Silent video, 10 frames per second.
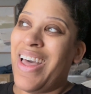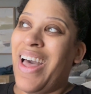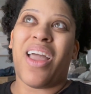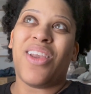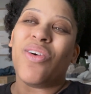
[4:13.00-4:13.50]

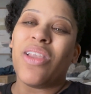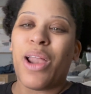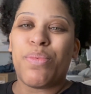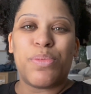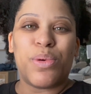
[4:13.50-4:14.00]
I know a lot
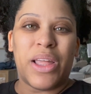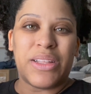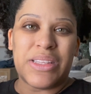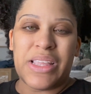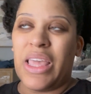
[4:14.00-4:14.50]
of people like
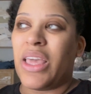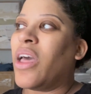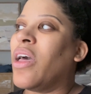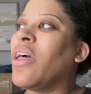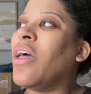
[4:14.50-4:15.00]
to take
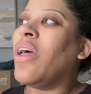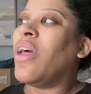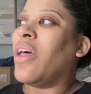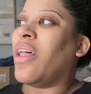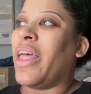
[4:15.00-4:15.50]

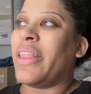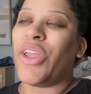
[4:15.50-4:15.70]
like